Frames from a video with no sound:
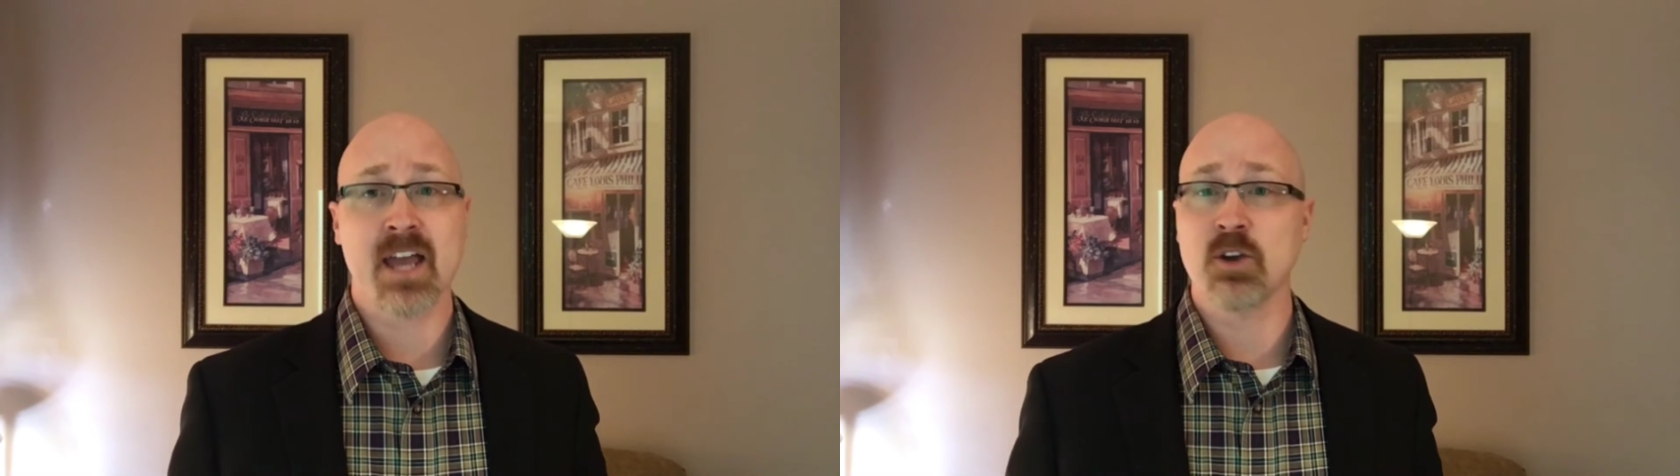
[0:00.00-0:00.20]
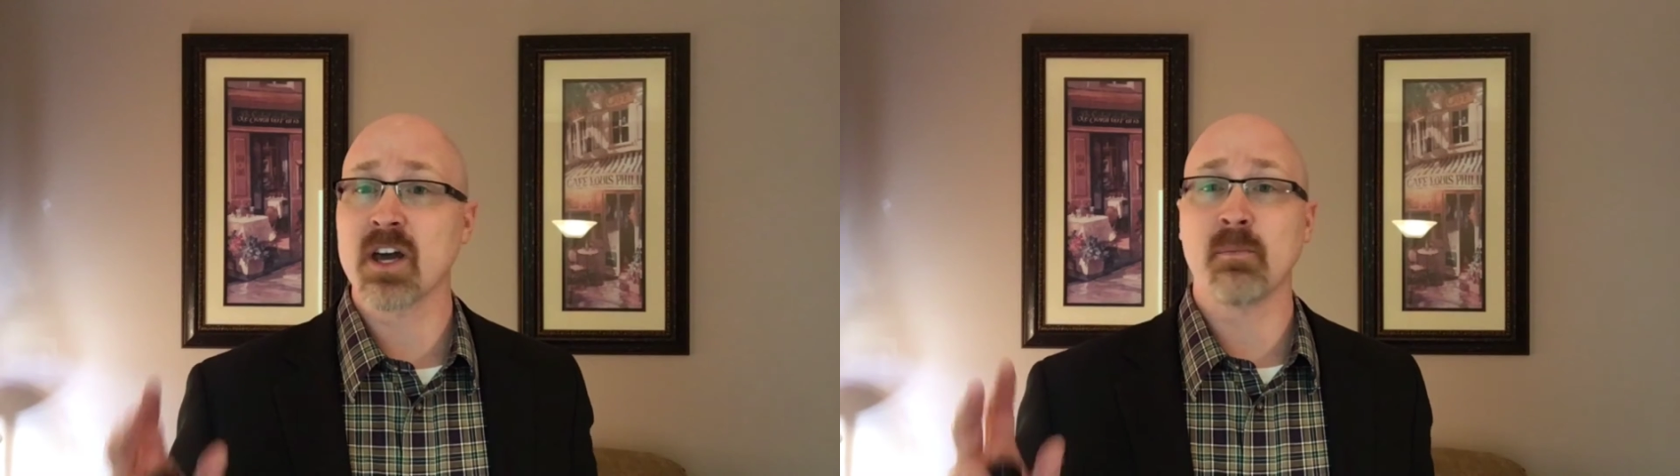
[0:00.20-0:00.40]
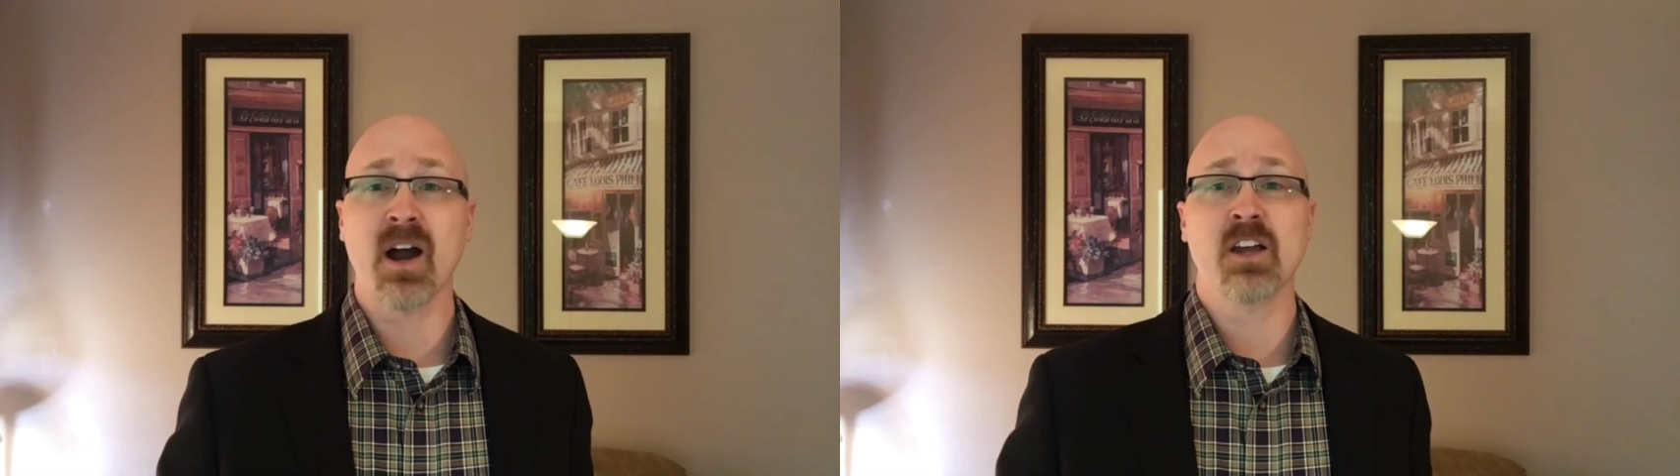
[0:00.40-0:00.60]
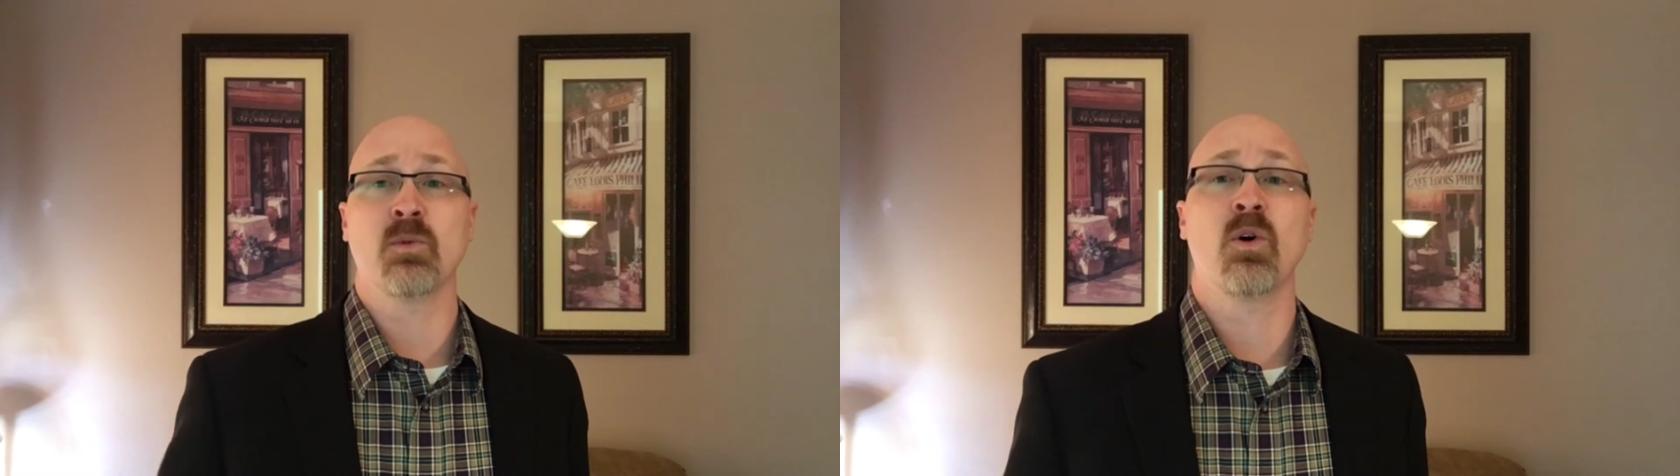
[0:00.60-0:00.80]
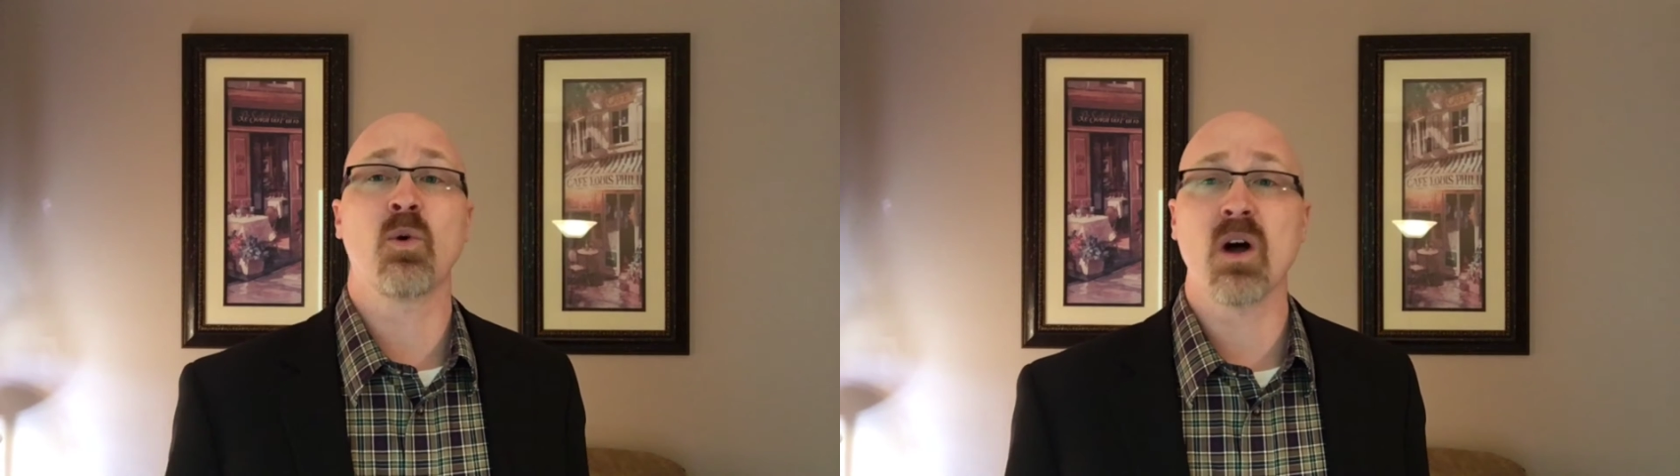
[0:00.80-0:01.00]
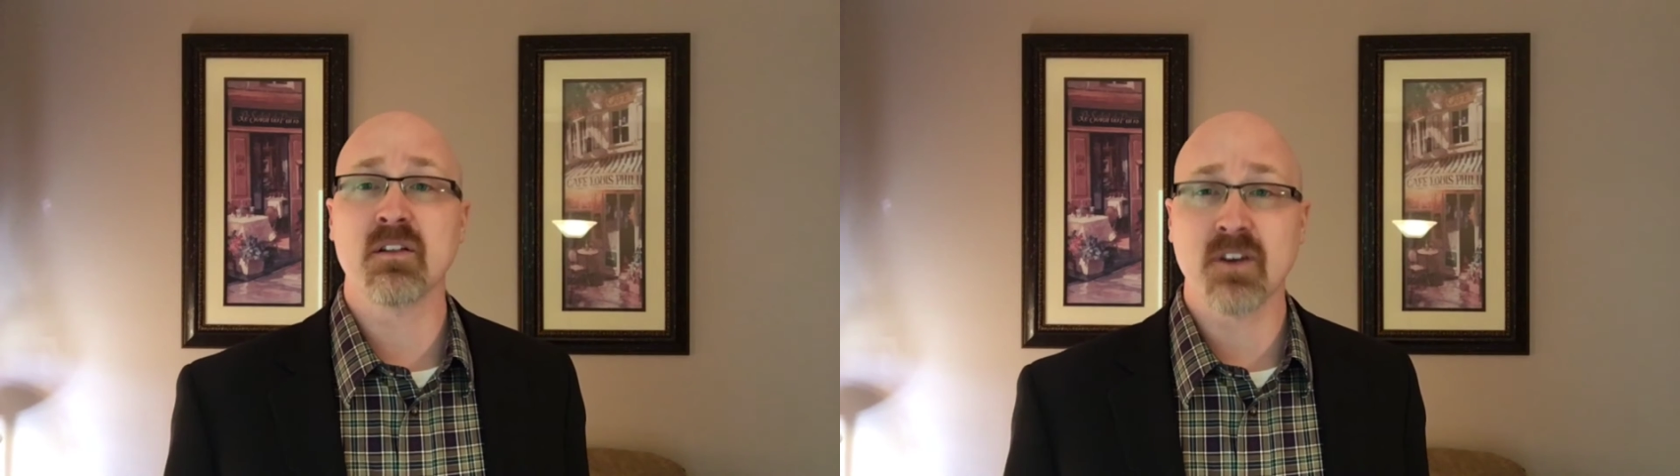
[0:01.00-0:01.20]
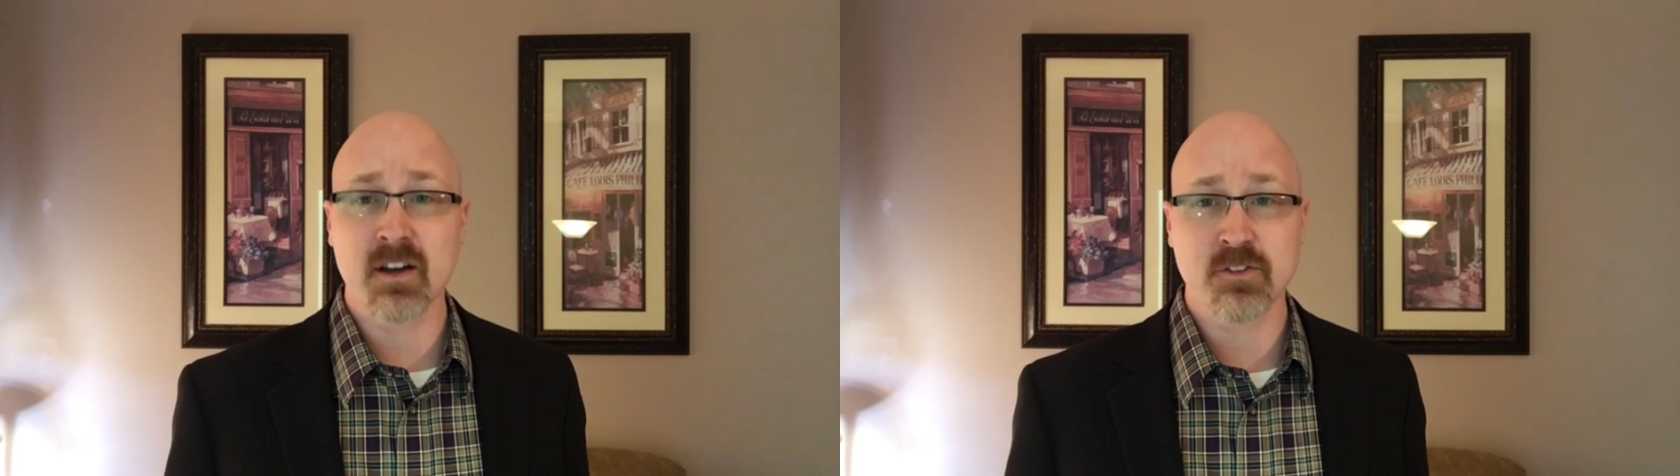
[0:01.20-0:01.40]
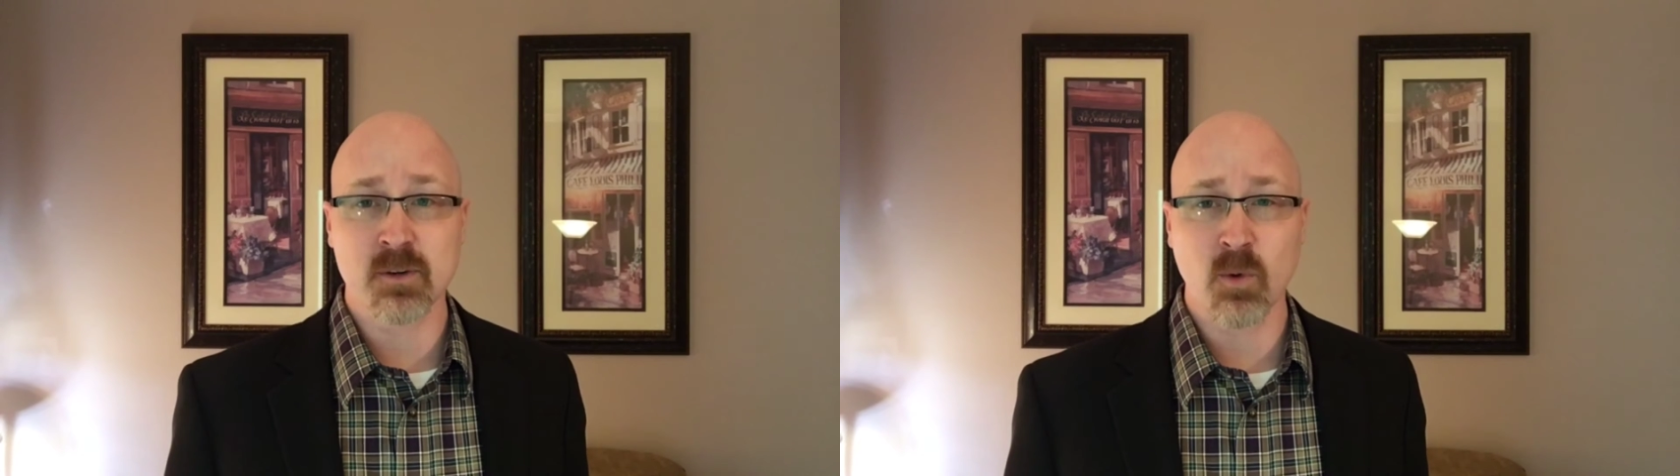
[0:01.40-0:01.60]
you got a buyer that won't
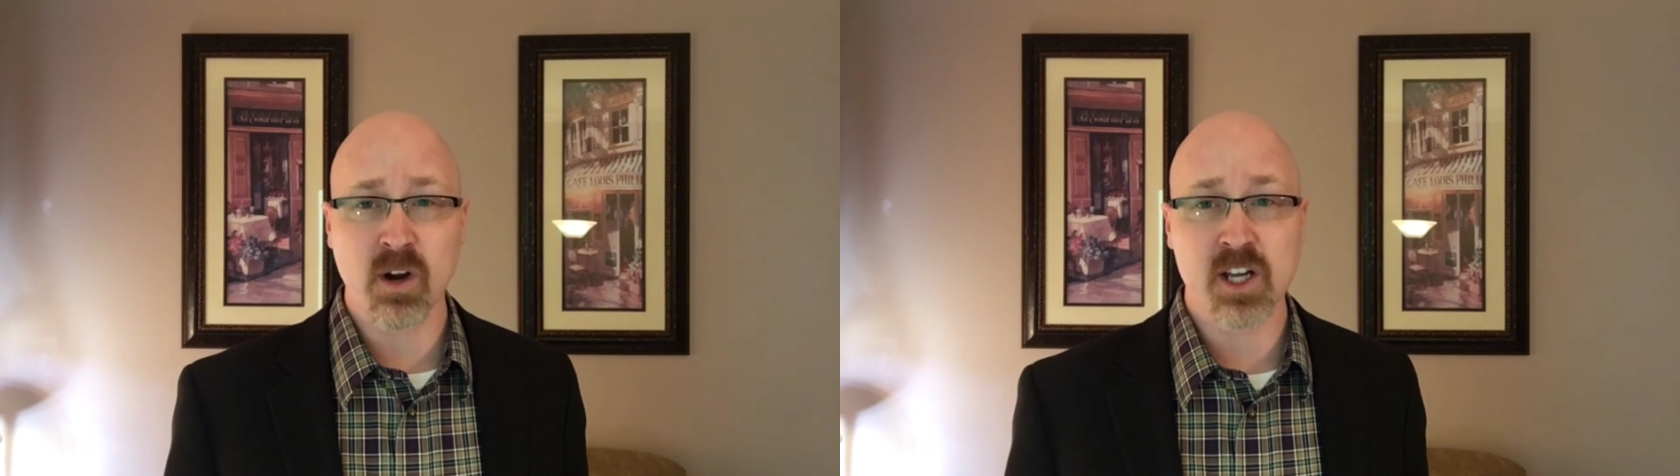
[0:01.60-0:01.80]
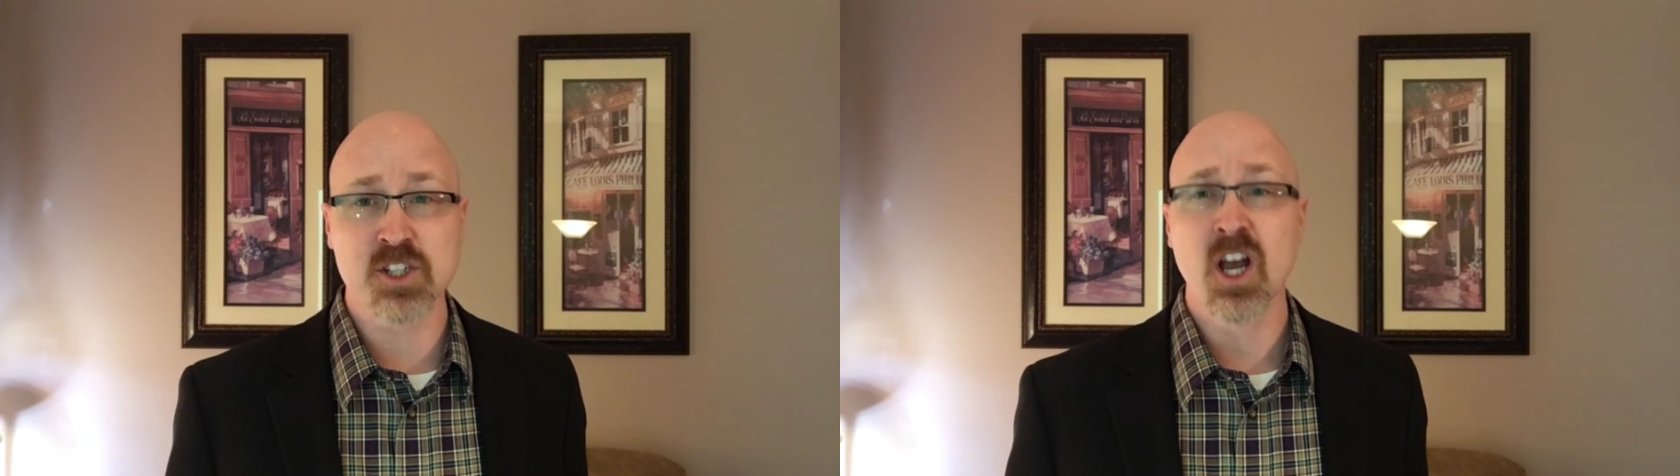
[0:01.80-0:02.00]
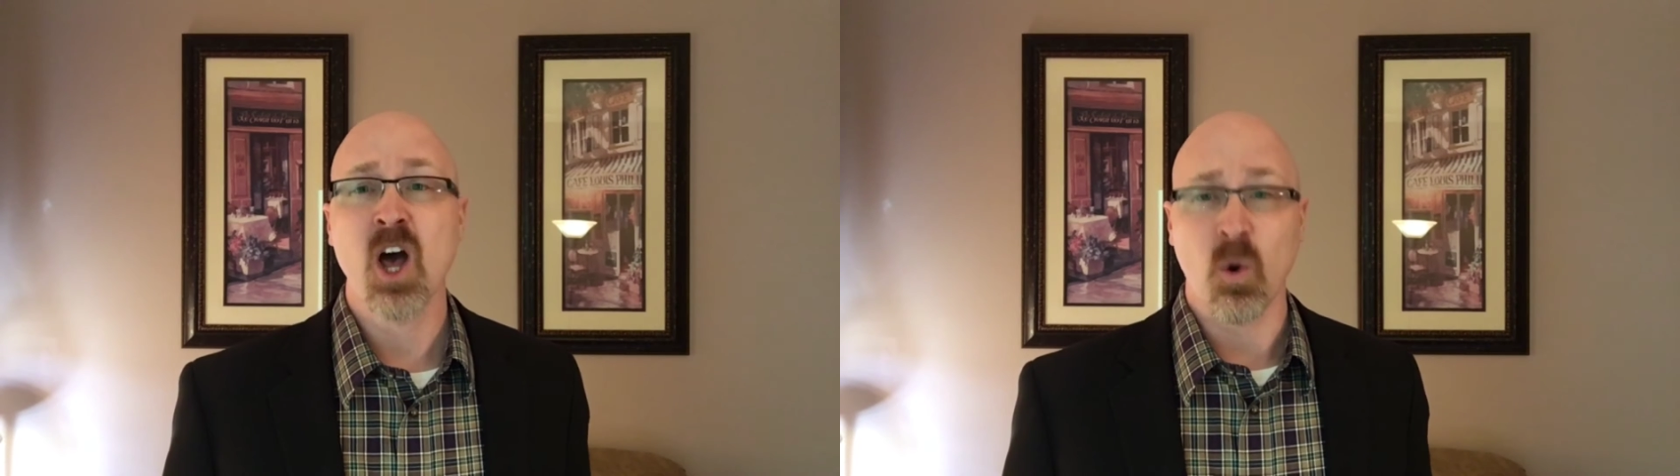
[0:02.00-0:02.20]
qualify for a mortgage,